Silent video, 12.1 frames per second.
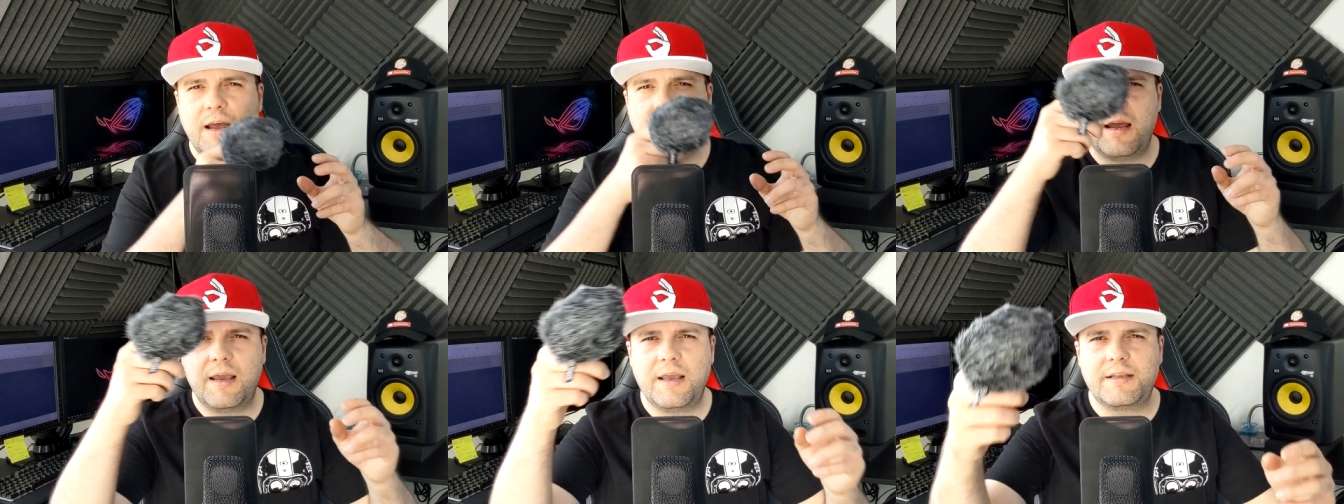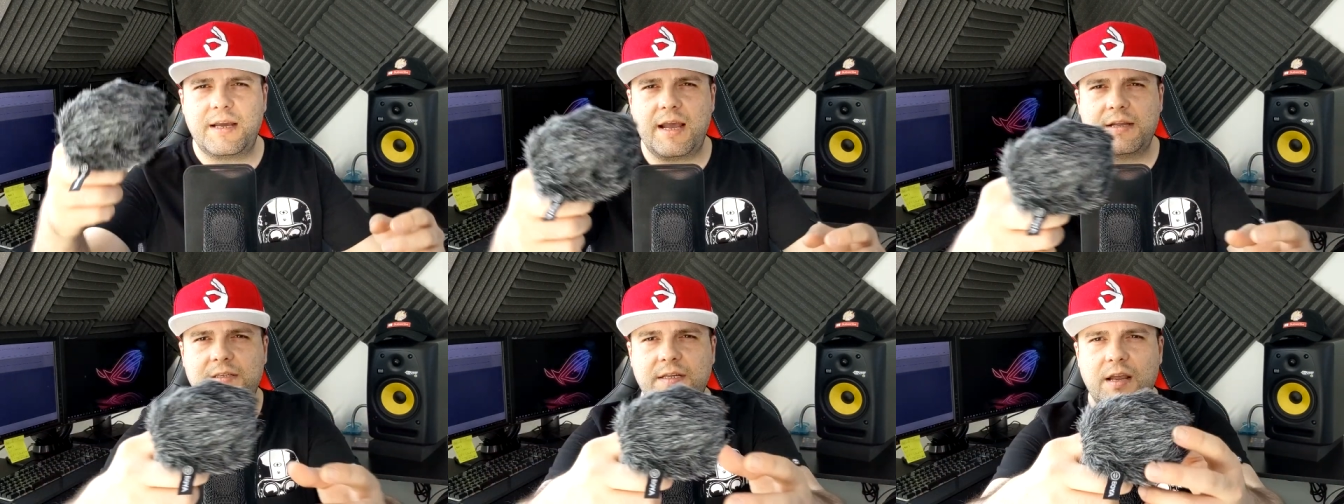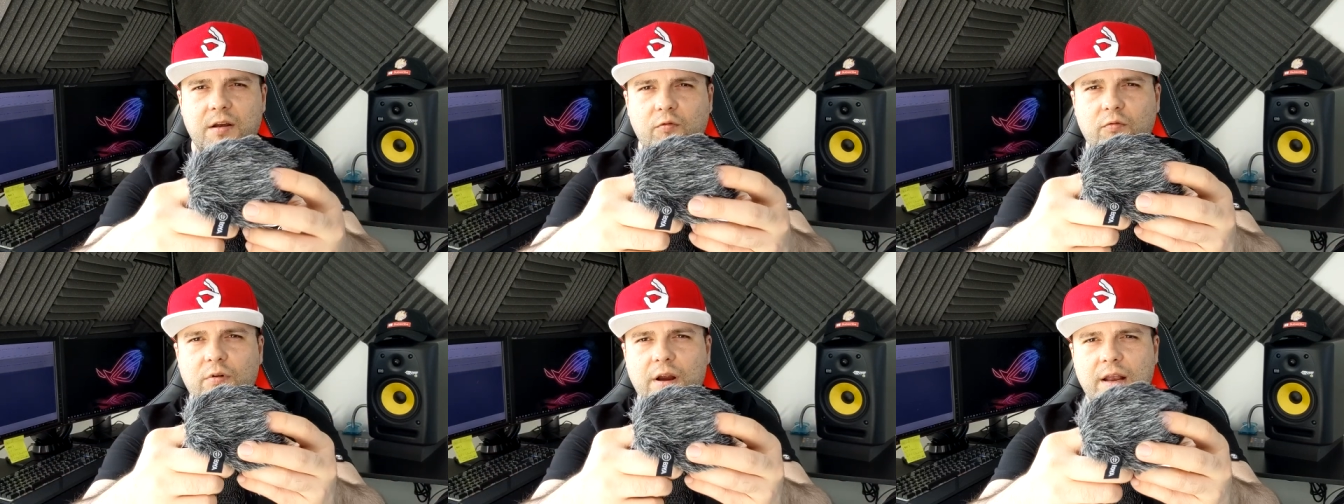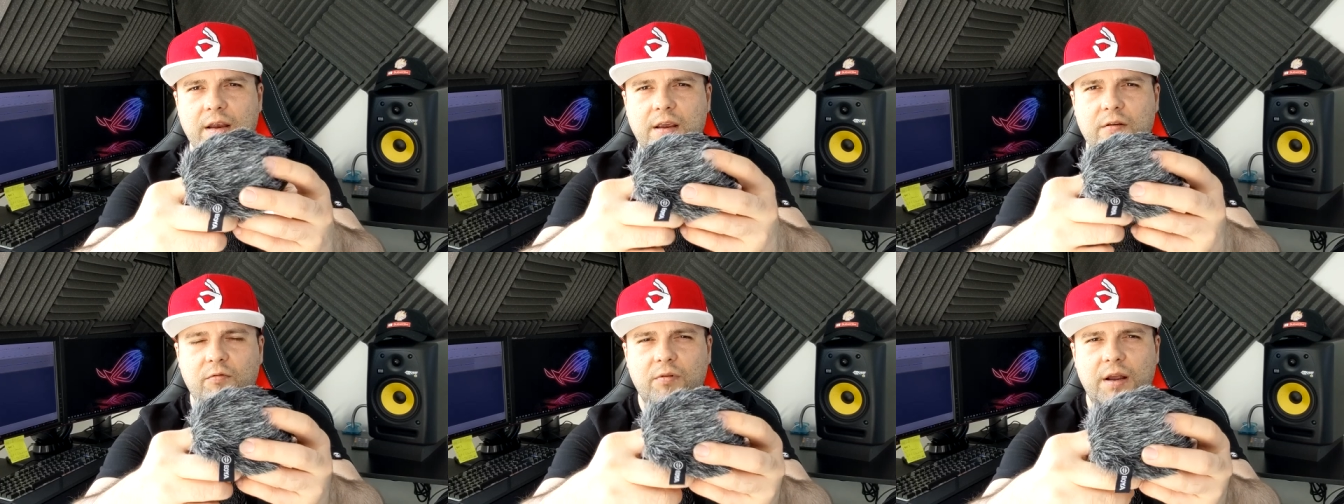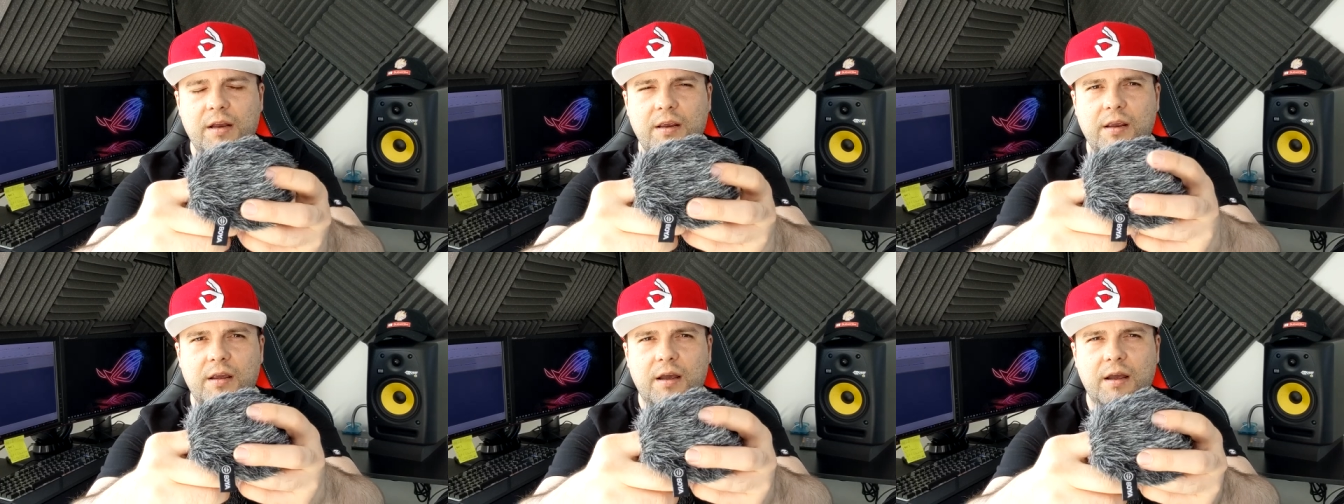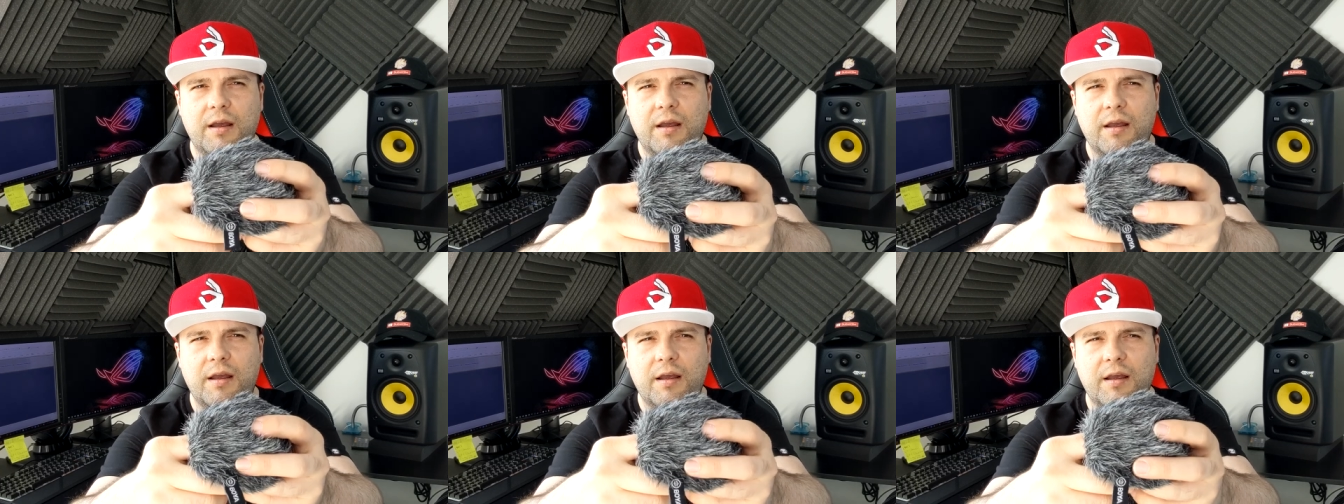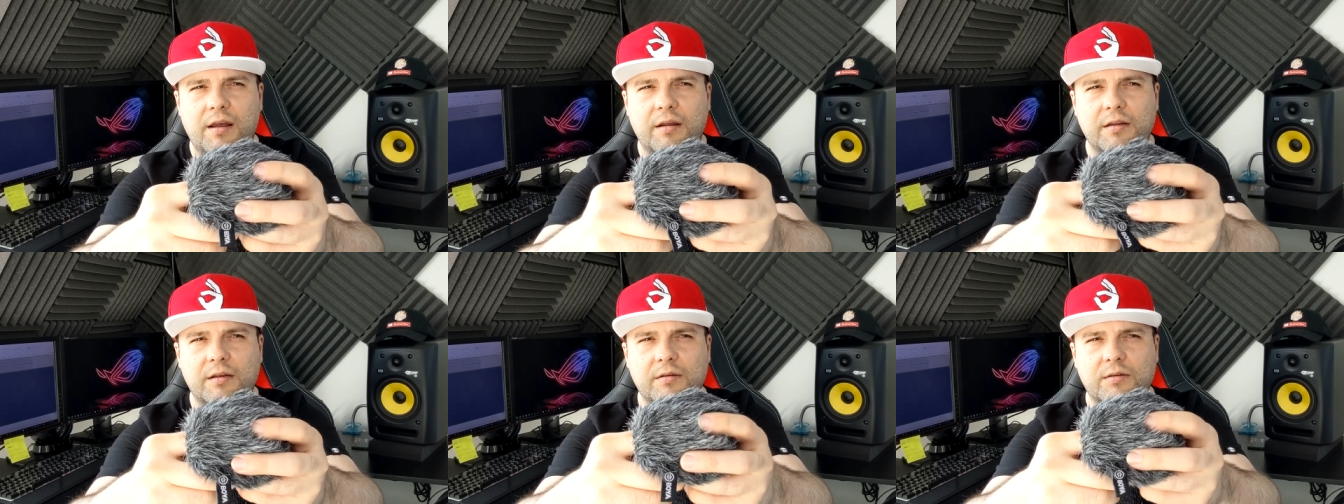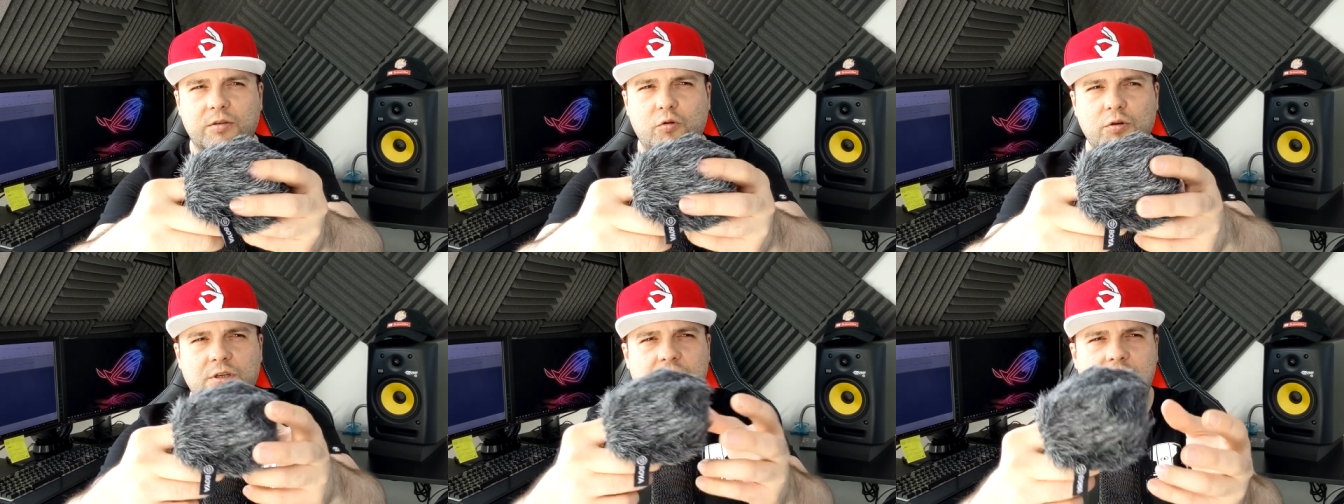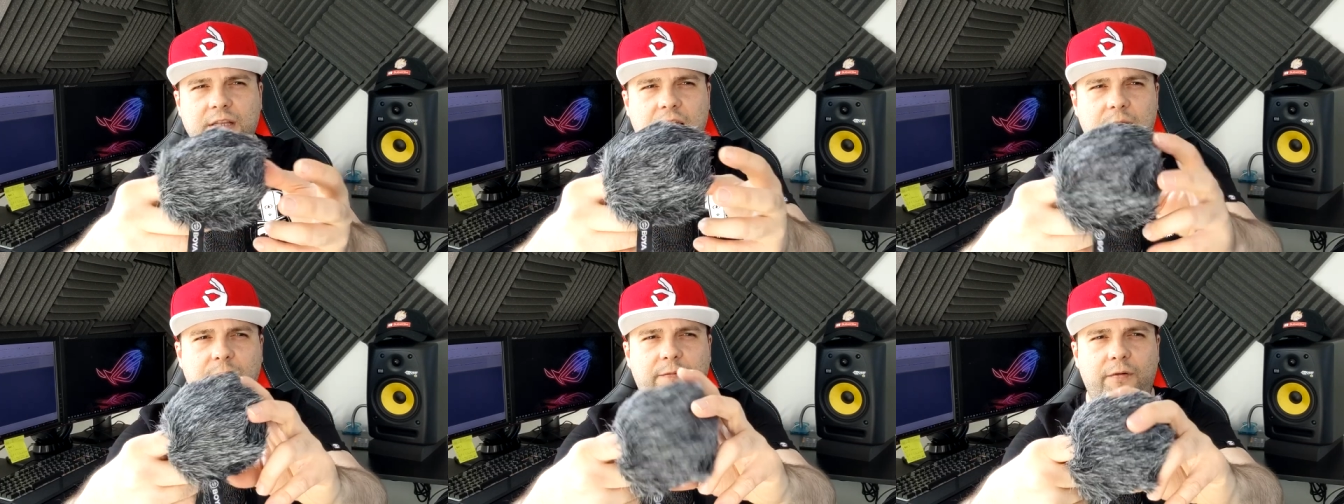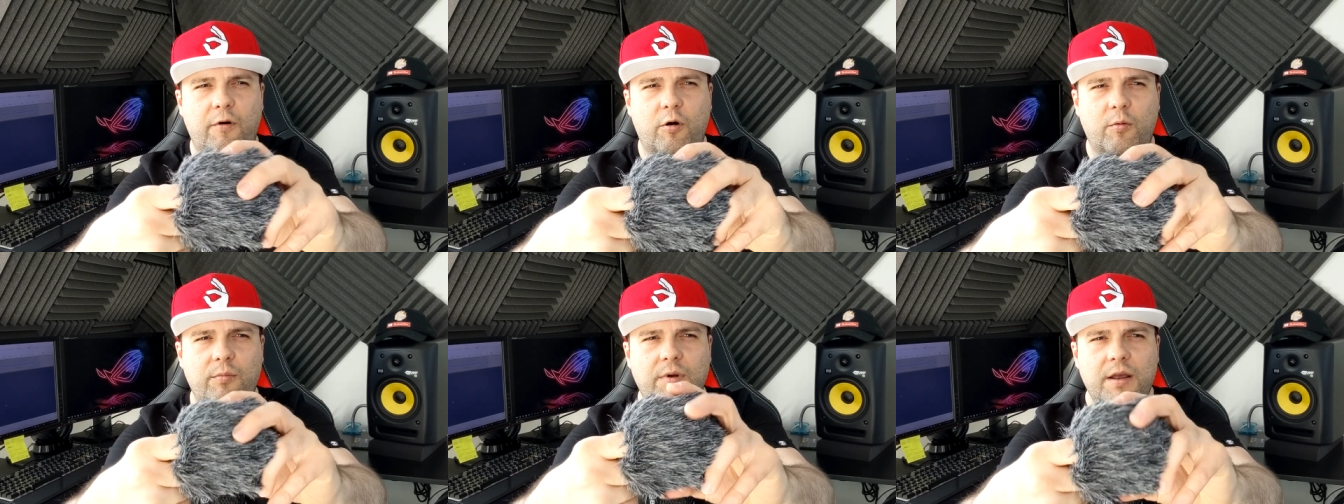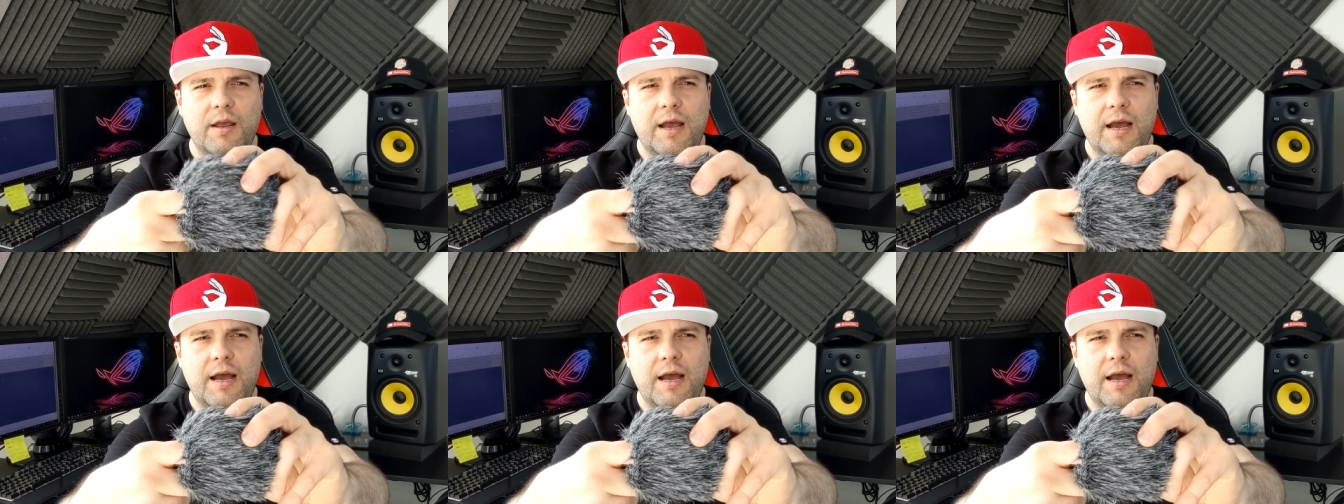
uh, it has really really uh, squishy type foam.